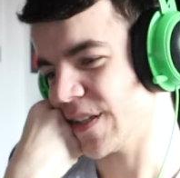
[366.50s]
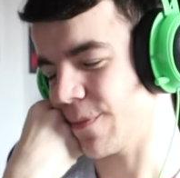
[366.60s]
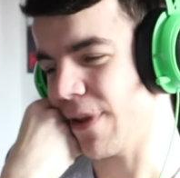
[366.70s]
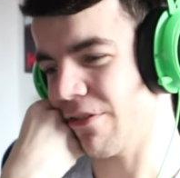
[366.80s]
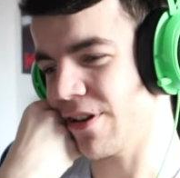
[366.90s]

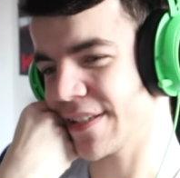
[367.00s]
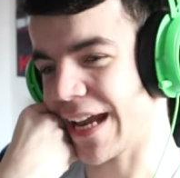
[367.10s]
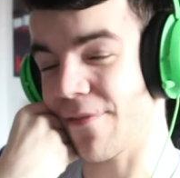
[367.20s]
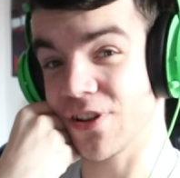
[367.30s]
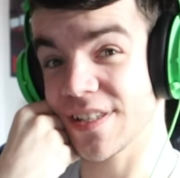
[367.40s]
This mirrors,
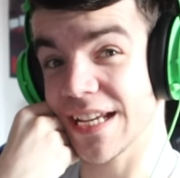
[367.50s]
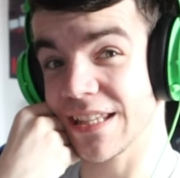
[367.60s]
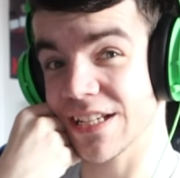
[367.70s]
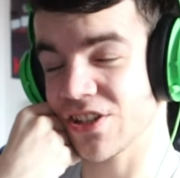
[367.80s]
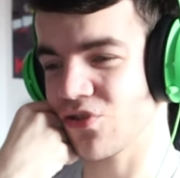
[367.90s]
have you
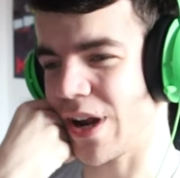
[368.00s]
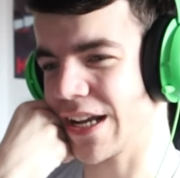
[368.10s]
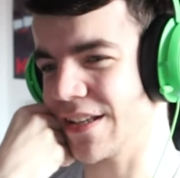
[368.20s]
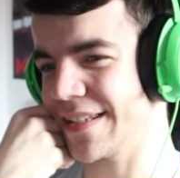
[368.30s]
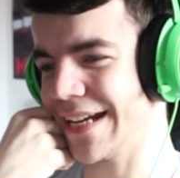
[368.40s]
seen this
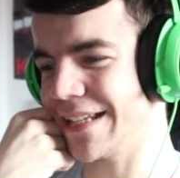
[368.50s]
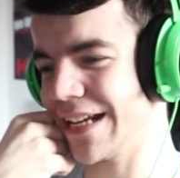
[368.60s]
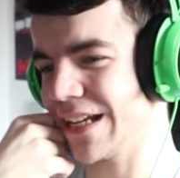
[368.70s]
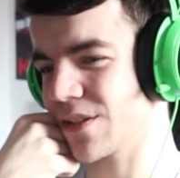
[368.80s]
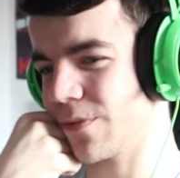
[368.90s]
dragon's
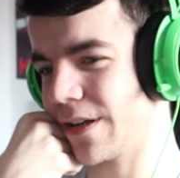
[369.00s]
ending as